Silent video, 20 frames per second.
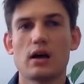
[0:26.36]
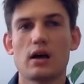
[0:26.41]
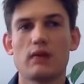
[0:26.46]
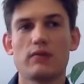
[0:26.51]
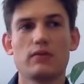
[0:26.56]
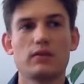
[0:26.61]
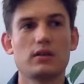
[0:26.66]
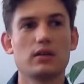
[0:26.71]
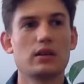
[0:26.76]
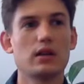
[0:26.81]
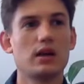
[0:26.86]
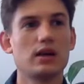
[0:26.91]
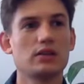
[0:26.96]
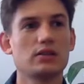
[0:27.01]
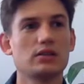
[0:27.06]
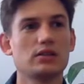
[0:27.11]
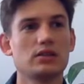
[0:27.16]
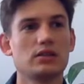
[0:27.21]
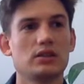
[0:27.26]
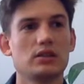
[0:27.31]
For the
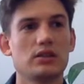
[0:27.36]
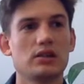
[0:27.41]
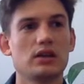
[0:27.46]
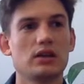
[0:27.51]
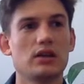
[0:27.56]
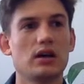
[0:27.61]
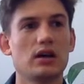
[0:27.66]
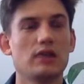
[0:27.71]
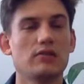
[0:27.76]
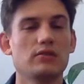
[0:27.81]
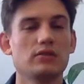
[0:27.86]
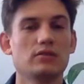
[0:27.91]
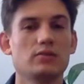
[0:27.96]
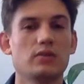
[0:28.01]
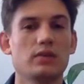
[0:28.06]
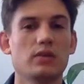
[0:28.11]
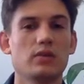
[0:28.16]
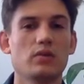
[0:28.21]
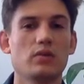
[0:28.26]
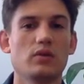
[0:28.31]
last year, I've just
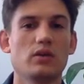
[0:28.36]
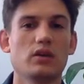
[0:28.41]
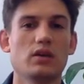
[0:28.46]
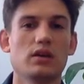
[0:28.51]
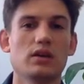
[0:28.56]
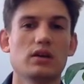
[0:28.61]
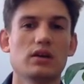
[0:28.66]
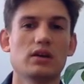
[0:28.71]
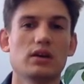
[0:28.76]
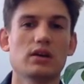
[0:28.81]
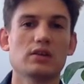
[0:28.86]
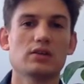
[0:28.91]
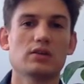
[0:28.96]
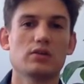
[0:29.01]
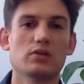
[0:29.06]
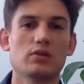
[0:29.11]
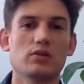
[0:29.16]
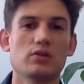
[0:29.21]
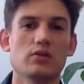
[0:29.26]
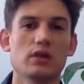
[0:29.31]
been working as a
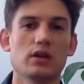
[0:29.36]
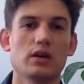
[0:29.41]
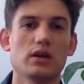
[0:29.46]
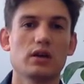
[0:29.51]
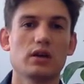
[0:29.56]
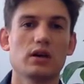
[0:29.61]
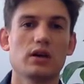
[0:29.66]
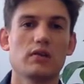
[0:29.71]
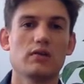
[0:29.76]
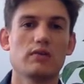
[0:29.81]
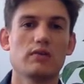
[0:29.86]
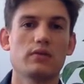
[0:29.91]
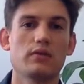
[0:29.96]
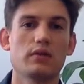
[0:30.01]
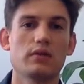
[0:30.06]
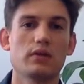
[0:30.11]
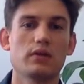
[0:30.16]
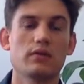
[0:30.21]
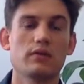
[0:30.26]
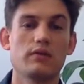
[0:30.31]
courier for
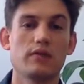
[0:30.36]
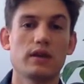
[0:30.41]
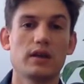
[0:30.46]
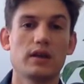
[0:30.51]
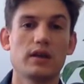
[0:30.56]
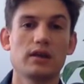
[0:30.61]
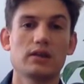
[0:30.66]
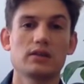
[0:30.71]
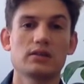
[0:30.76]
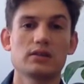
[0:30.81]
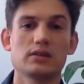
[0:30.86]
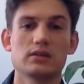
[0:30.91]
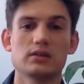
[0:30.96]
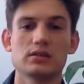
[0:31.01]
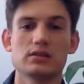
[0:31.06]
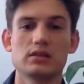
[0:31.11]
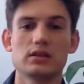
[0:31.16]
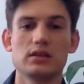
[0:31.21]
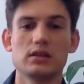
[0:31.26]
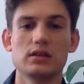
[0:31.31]
FedEx in the
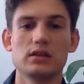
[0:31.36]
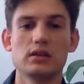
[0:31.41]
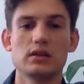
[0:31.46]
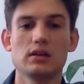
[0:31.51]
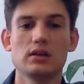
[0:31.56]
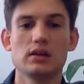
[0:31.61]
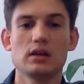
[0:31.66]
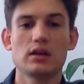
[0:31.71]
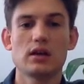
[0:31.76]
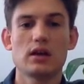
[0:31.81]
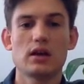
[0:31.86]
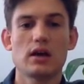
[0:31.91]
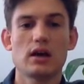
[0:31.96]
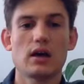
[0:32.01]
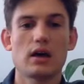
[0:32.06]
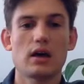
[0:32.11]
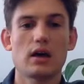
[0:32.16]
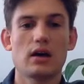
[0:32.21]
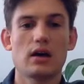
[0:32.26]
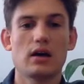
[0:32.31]
city.
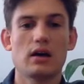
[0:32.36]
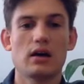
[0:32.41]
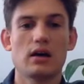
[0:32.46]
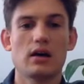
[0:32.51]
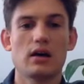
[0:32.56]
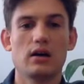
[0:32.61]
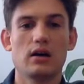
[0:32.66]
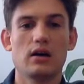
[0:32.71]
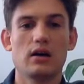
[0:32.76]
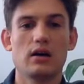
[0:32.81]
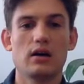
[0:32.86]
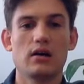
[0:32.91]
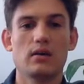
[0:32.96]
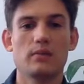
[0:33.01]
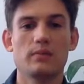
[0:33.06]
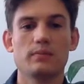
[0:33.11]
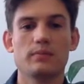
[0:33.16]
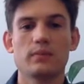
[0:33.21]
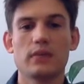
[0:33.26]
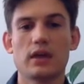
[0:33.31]

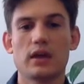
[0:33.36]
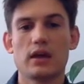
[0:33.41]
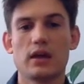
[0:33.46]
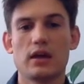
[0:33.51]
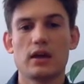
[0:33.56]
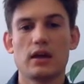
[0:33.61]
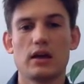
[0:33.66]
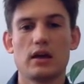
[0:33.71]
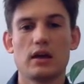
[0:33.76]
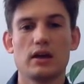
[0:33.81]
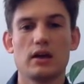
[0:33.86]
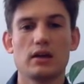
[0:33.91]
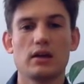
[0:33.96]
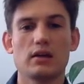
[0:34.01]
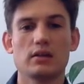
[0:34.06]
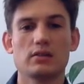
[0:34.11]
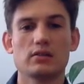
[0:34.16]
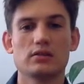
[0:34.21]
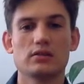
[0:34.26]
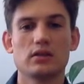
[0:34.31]
And
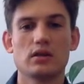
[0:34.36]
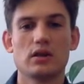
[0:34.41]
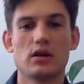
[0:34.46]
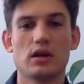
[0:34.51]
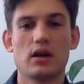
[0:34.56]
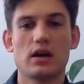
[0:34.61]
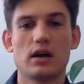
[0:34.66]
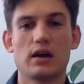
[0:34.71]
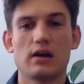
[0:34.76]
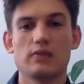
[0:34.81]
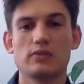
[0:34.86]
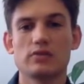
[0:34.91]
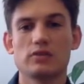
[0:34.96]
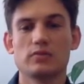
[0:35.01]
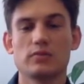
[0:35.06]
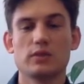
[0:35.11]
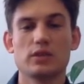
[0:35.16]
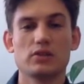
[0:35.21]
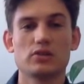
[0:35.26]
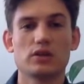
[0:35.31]
I have just
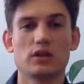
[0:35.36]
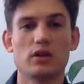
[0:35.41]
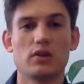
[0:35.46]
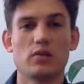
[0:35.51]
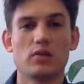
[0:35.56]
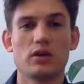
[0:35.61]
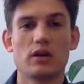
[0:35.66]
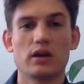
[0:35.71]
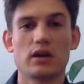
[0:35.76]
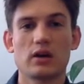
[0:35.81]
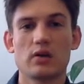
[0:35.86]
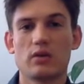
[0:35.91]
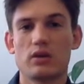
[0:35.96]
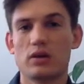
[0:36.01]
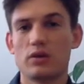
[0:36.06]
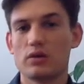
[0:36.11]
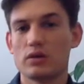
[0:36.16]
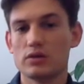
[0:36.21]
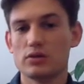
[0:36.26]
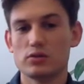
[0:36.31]
been trying to work out what I
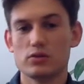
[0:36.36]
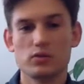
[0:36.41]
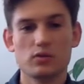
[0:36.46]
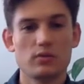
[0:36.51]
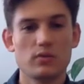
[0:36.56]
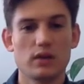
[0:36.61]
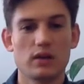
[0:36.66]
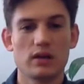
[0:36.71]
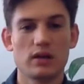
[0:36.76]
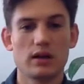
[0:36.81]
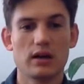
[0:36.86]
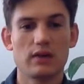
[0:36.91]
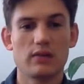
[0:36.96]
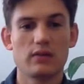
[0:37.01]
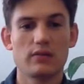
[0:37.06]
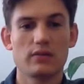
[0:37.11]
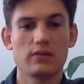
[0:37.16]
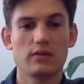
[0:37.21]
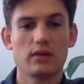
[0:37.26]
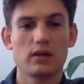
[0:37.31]
want to do with my
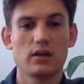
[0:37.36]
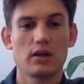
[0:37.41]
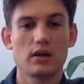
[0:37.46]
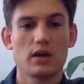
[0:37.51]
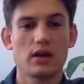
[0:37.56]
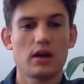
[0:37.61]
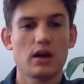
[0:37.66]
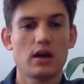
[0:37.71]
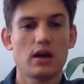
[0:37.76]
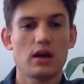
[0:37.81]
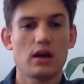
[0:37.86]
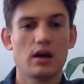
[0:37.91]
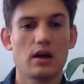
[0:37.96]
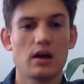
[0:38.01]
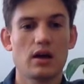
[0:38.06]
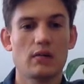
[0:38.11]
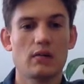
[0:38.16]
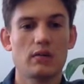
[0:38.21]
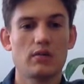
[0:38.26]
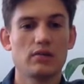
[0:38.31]

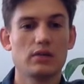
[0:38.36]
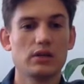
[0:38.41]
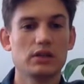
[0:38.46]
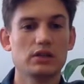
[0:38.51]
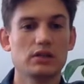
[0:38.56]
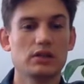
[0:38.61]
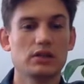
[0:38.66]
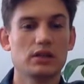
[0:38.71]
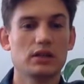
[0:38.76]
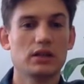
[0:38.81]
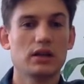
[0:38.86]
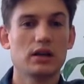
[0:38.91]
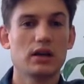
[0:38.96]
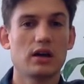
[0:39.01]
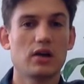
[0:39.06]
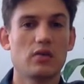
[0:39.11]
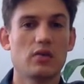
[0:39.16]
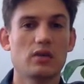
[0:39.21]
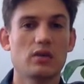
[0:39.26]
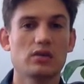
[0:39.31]
life. Originally, I
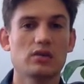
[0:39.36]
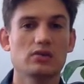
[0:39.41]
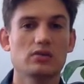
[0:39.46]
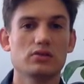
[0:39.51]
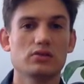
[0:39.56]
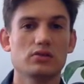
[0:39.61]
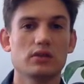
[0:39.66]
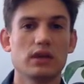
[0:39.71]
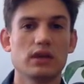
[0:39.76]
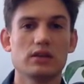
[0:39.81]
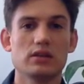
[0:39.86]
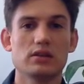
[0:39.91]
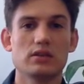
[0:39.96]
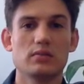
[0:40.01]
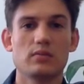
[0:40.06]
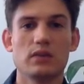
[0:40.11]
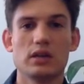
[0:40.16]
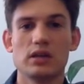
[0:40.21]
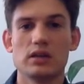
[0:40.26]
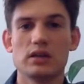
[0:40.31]
wanted to enter the
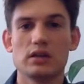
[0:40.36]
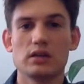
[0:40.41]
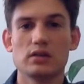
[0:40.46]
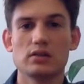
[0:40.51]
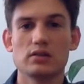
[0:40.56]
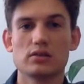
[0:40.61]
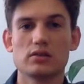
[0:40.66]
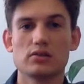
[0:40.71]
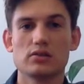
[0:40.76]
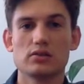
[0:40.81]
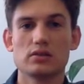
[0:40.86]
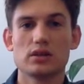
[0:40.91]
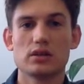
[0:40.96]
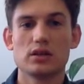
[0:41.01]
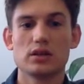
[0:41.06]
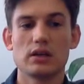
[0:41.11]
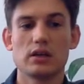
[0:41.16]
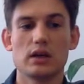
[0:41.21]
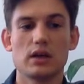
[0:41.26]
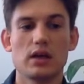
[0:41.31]
media
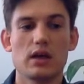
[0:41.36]
industry